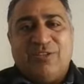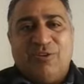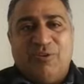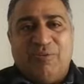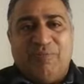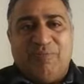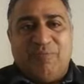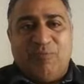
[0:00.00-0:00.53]

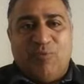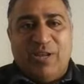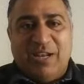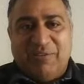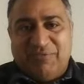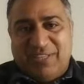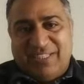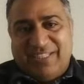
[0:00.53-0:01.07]
so
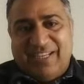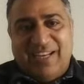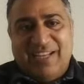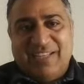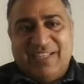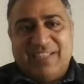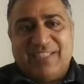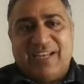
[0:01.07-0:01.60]
one of the
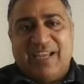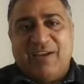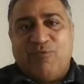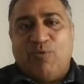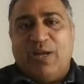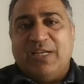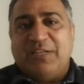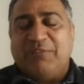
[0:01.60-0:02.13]
challenges, like
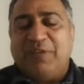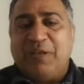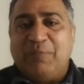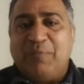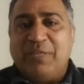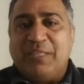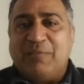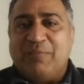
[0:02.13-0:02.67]
while
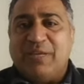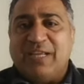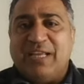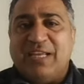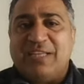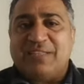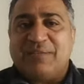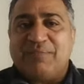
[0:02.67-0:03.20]
developing the
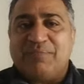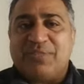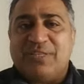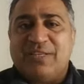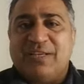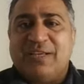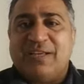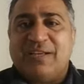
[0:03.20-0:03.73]
mechanisms,
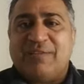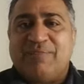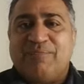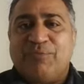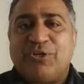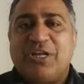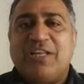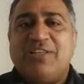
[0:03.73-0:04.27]

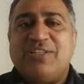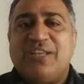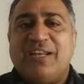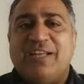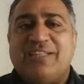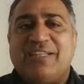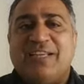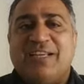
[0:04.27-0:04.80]

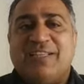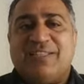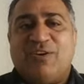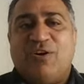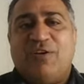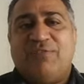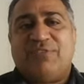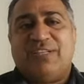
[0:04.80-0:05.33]
potential attacks,
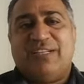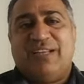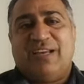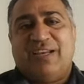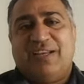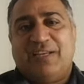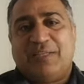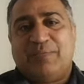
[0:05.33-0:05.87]
often
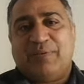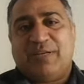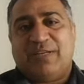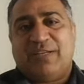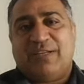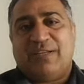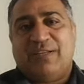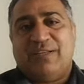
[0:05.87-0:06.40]

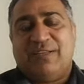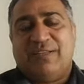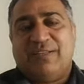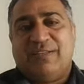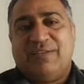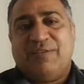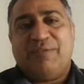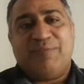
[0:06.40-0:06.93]
unexpected,
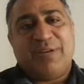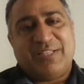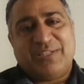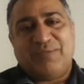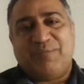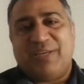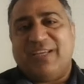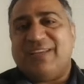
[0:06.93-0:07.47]

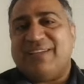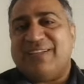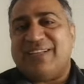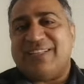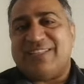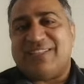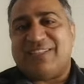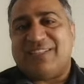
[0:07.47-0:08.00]
must be
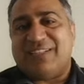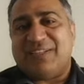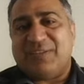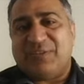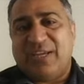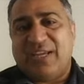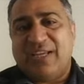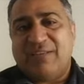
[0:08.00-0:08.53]
considered.
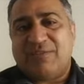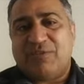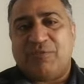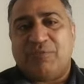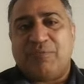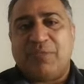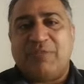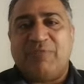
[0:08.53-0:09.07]
Okay,
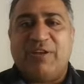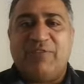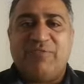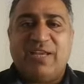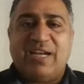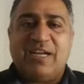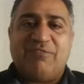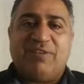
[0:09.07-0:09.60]
so when
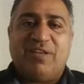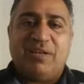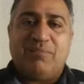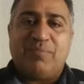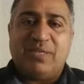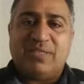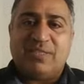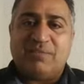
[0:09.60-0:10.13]
we are
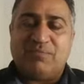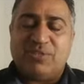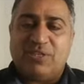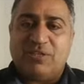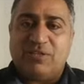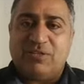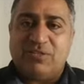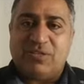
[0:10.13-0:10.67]
developing some
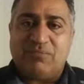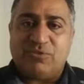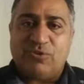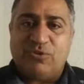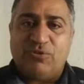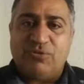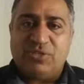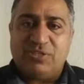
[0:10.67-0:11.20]

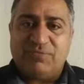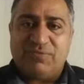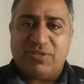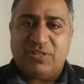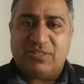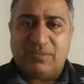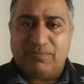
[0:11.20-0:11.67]
solutions, for